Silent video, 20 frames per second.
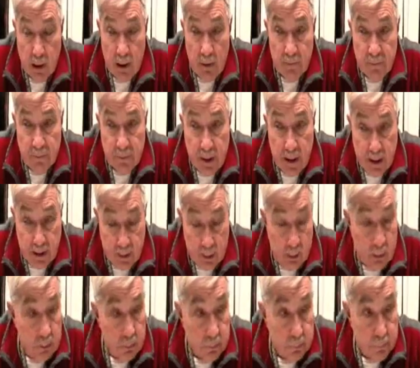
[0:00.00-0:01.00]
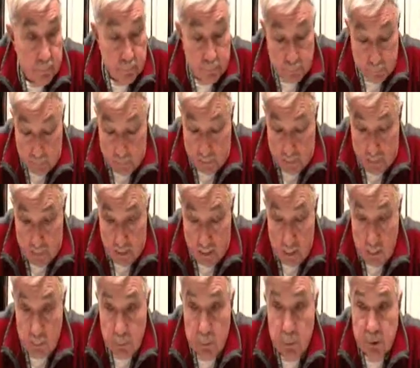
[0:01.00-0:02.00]
Ralph Nader,
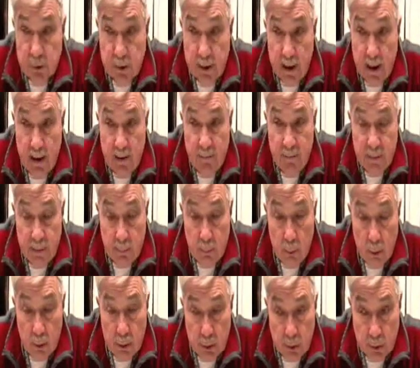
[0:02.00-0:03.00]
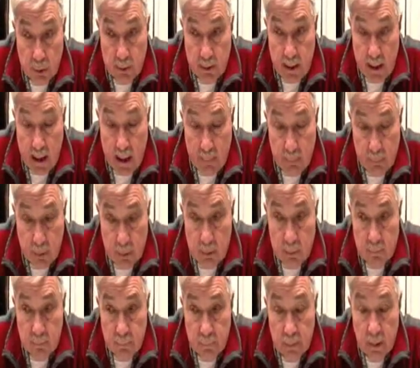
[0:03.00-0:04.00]
you should have him on your
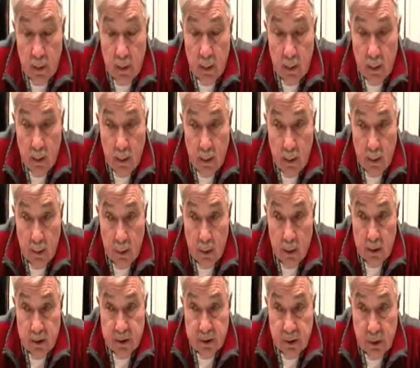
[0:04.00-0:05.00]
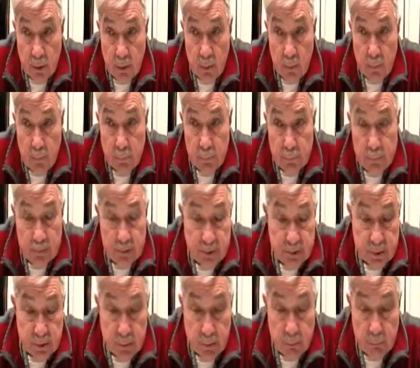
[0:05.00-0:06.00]
cabinet, and also
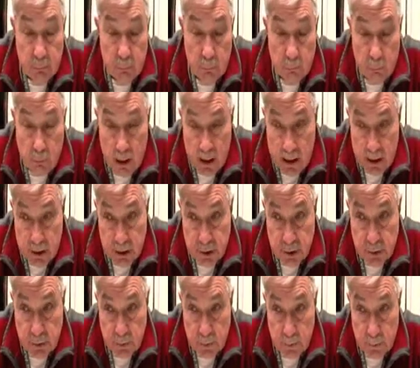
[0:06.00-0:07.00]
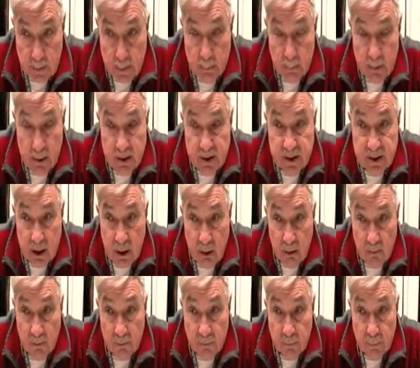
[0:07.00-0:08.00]
Mr. Reich and
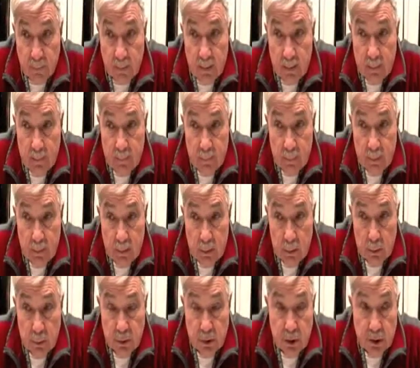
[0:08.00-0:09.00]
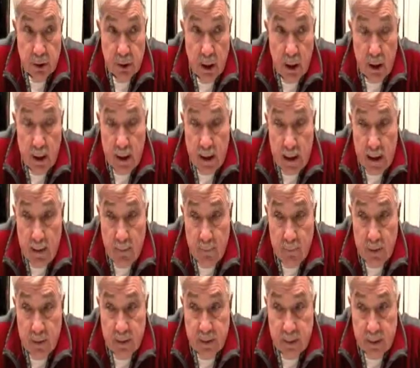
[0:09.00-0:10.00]
myself. You should not
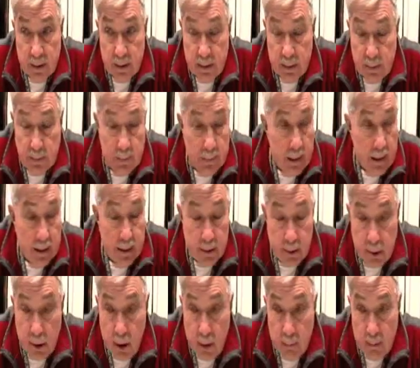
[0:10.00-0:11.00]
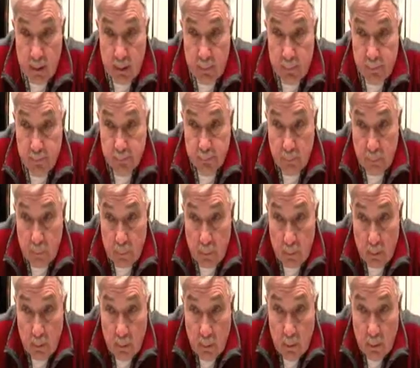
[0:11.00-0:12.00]
have these economic
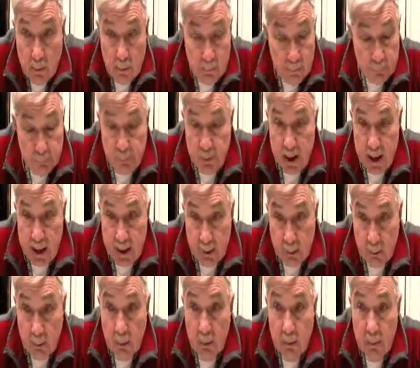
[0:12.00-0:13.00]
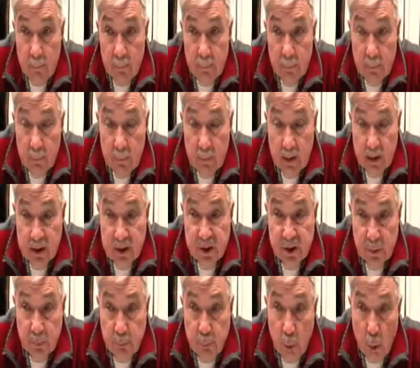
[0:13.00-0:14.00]
panel
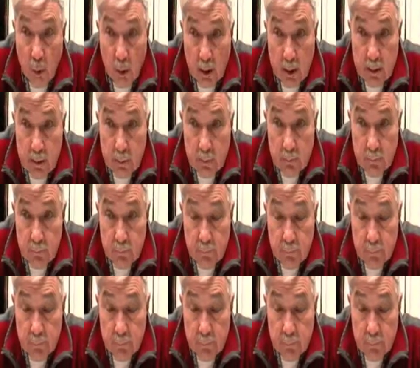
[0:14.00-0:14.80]
that support